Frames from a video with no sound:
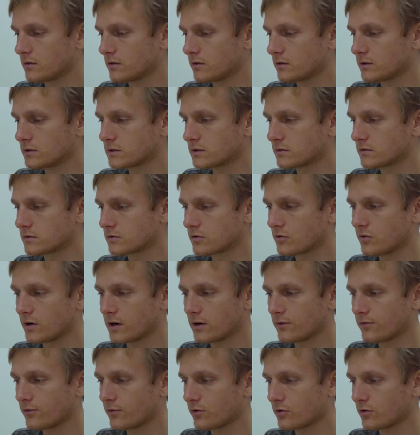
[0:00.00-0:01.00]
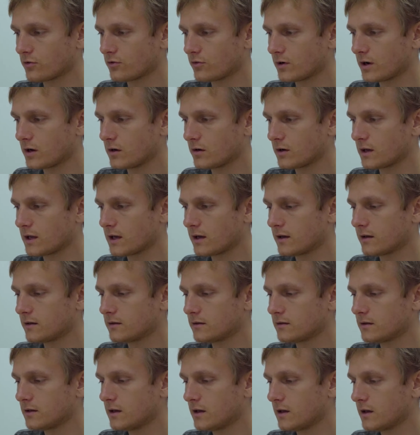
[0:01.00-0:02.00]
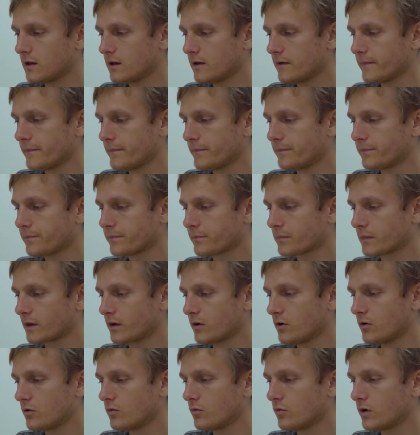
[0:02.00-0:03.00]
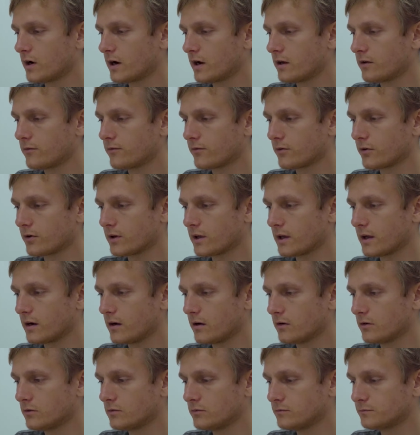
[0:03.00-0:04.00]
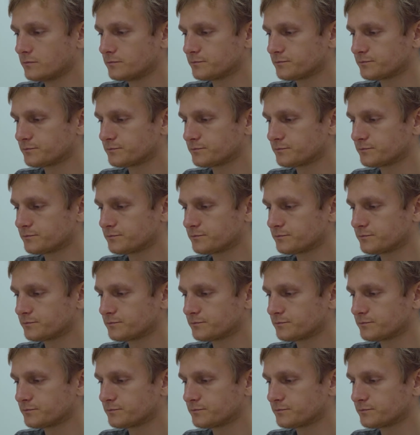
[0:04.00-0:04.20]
It's a square for gray again, a Y for yellow,